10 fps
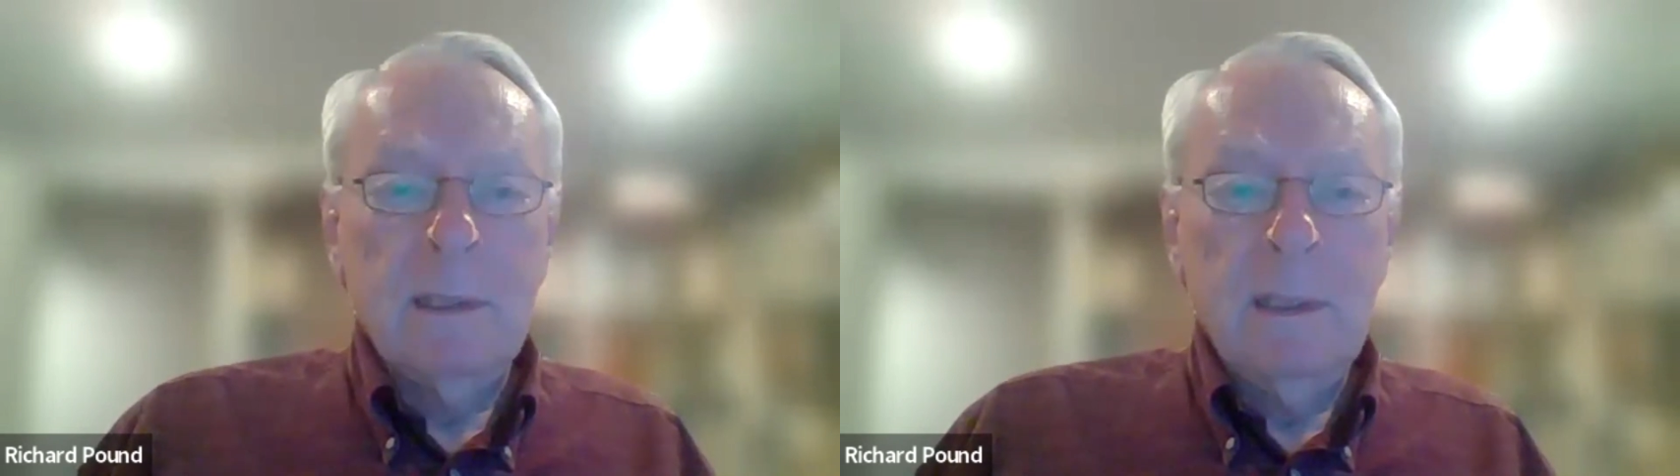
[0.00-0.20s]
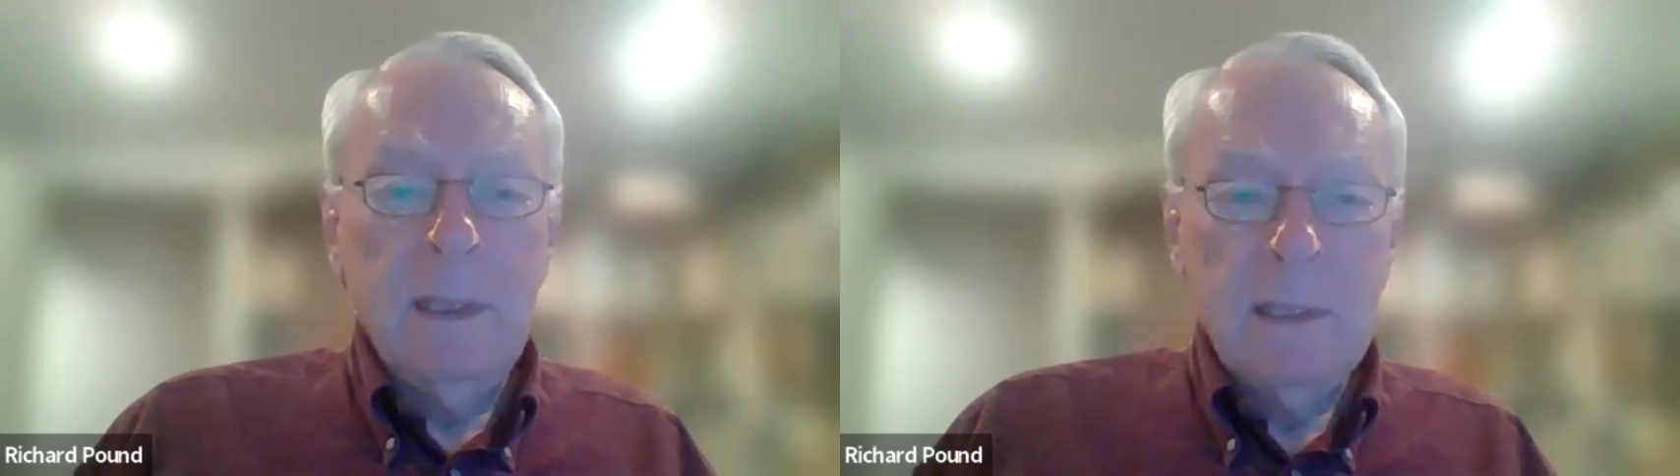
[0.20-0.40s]

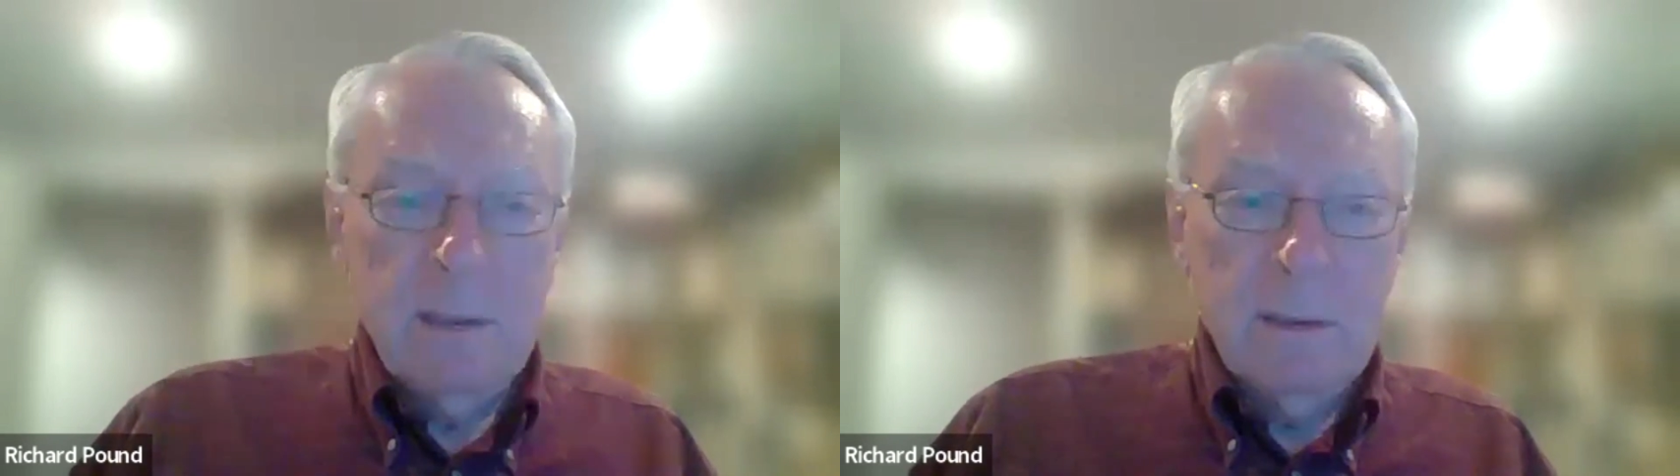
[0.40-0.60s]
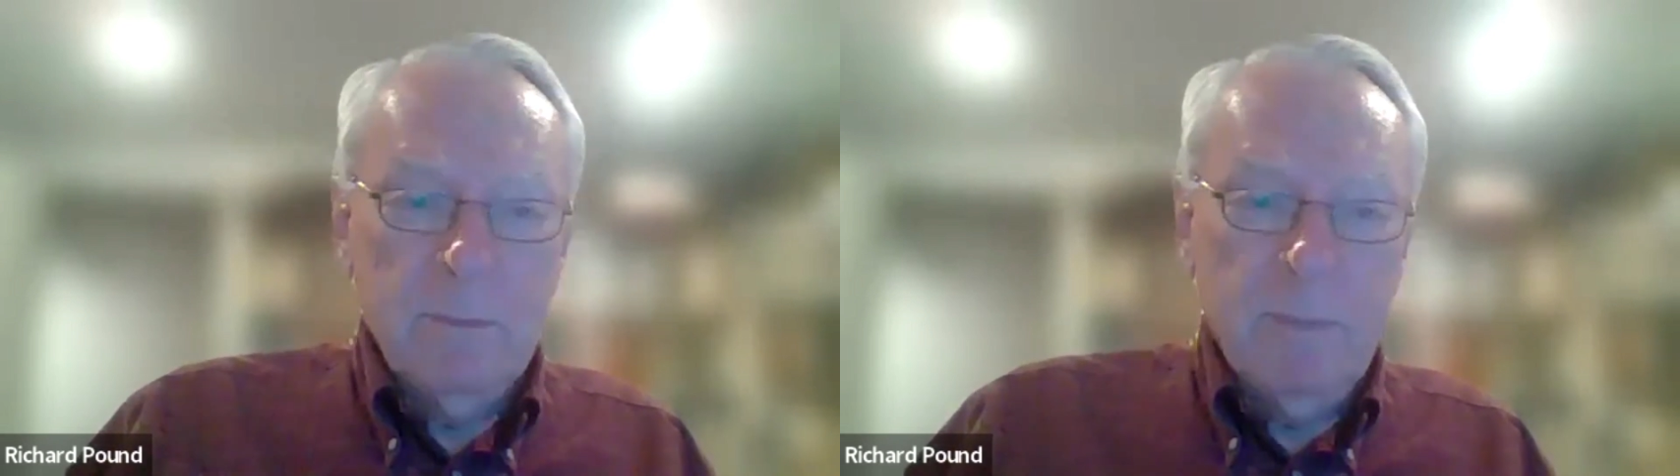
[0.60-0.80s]

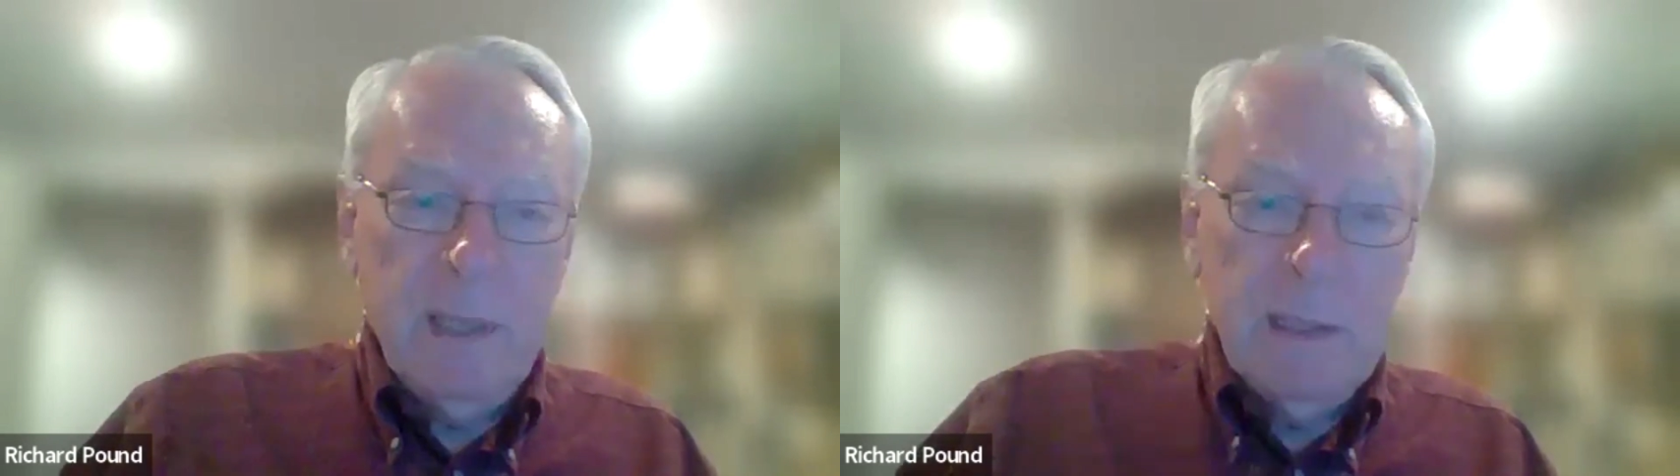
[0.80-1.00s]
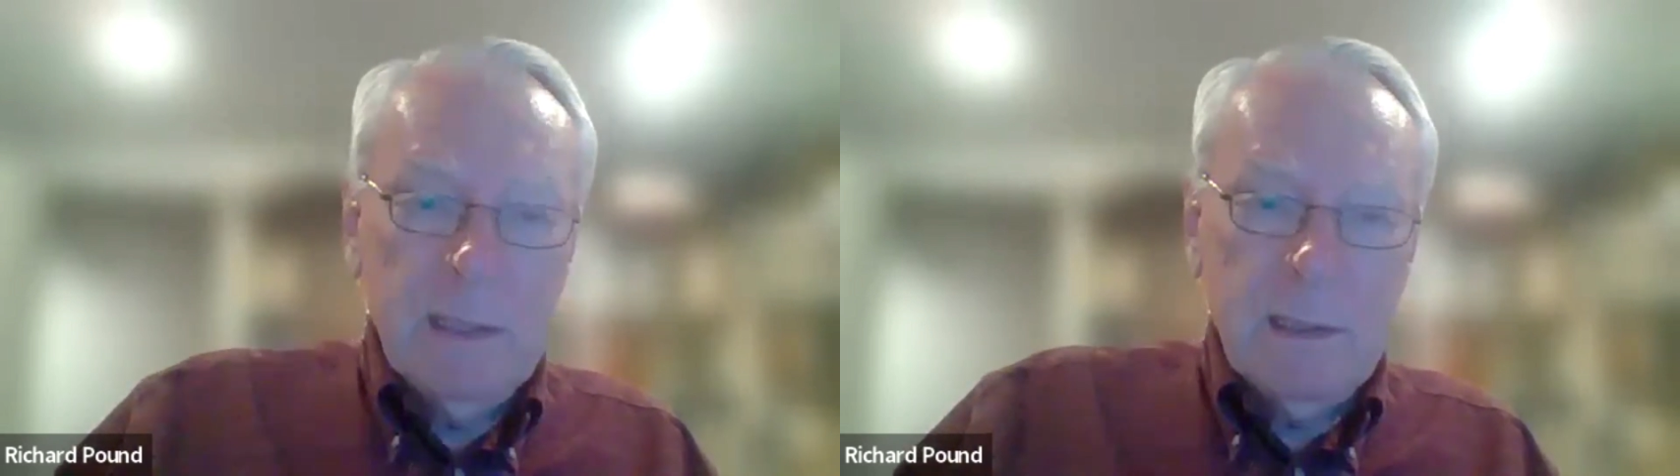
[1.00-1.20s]
glacial
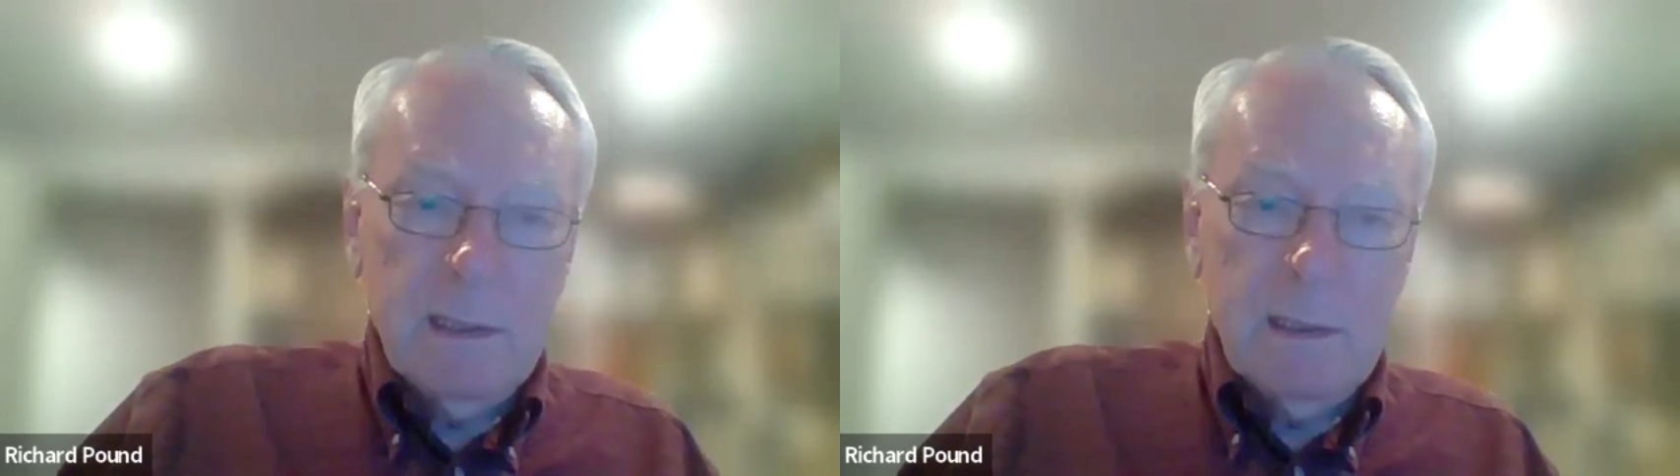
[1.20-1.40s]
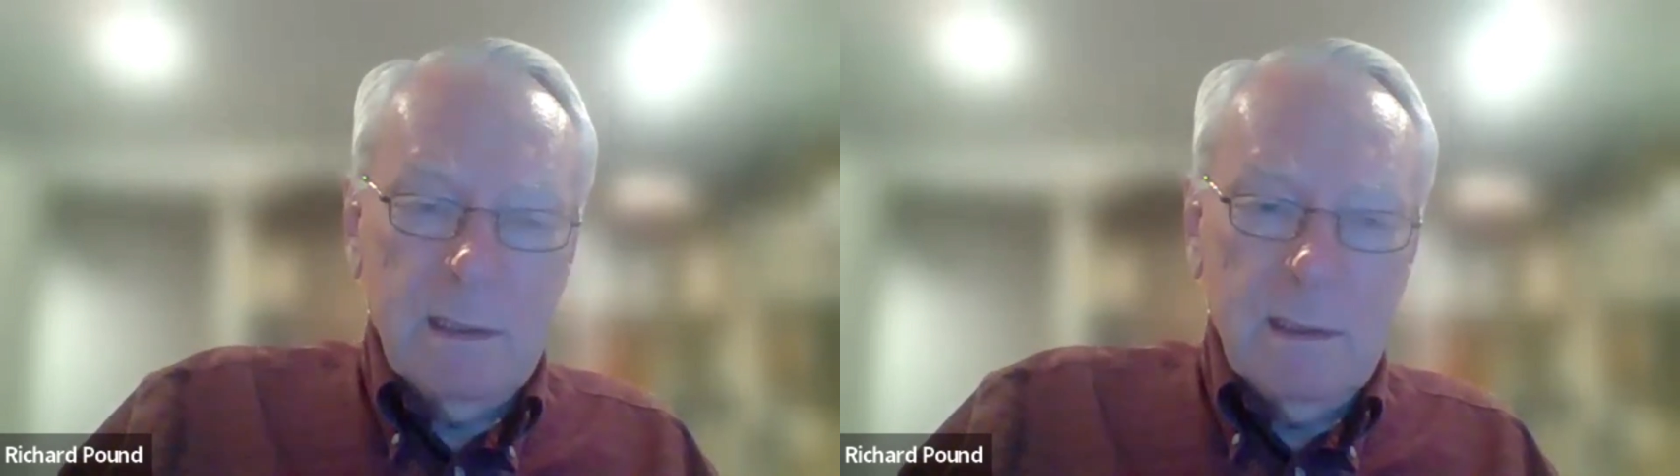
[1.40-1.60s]

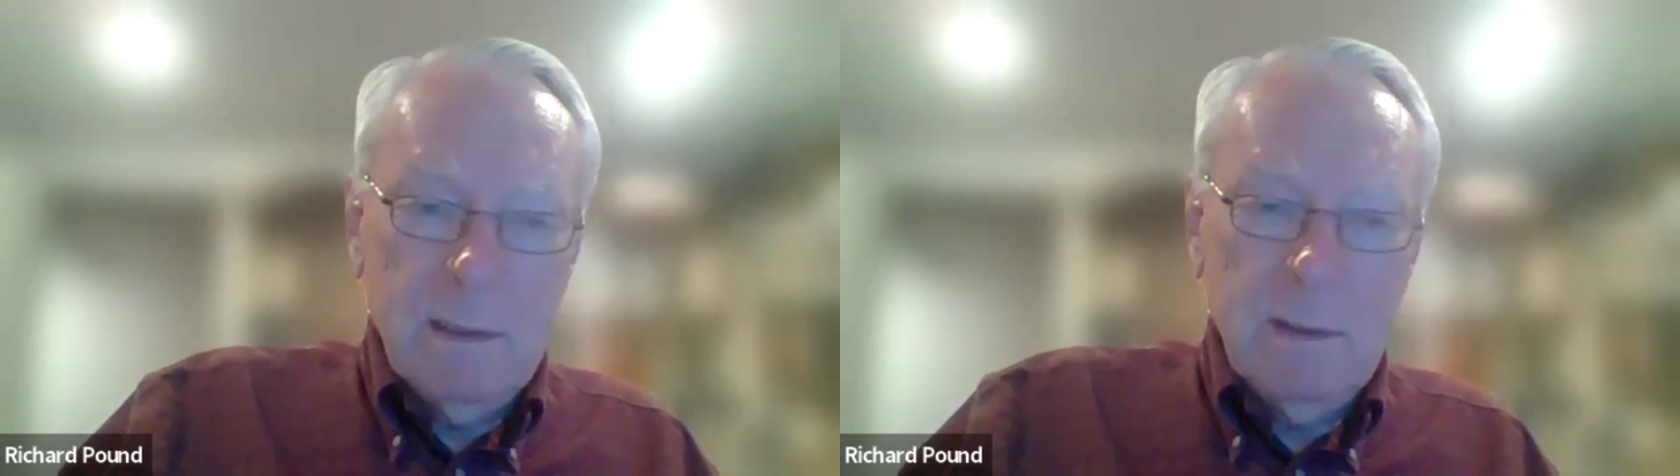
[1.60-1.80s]
pace